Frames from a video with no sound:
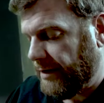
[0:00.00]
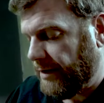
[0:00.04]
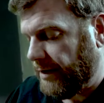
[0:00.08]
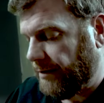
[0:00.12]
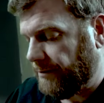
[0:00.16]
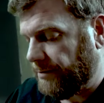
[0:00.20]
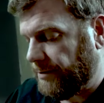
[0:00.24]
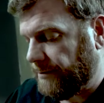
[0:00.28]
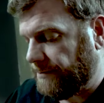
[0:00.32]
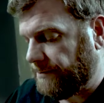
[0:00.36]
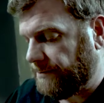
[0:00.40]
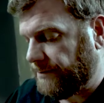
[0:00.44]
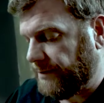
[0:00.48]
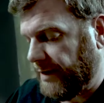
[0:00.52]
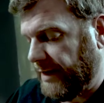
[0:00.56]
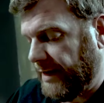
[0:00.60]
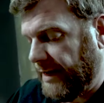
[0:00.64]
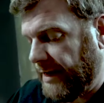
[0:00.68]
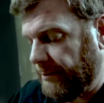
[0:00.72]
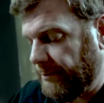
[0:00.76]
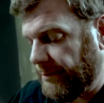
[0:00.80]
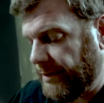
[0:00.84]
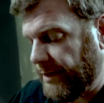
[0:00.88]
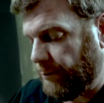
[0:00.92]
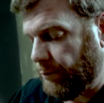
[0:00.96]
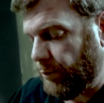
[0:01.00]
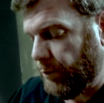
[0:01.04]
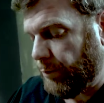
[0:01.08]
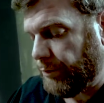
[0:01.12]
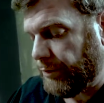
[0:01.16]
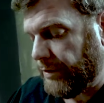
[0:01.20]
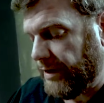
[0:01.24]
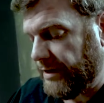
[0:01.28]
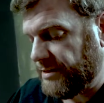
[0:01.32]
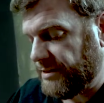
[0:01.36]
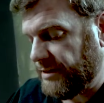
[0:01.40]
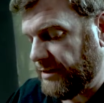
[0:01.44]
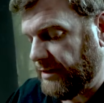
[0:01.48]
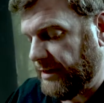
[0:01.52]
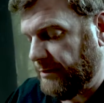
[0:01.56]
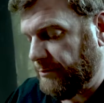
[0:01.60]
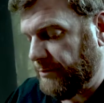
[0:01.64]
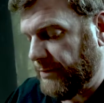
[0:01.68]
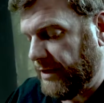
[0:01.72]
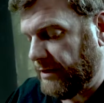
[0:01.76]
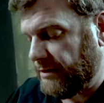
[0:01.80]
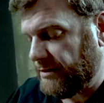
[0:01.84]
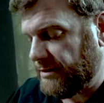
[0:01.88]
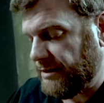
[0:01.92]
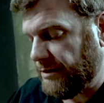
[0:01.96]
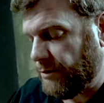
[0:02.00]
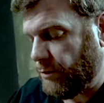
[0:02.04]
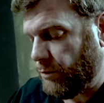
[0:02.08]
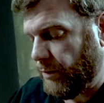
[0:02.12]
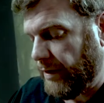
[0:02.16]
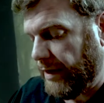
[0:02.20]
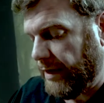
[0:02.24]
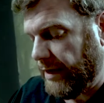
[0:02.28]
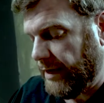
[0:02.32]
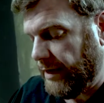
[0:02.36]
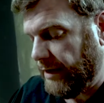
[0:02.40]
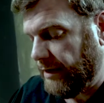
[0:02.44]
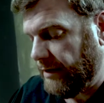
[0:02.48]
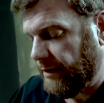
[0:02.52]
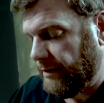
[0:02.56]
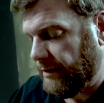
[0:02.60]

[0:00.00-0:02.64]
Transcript: of the flame that will presently melt it away.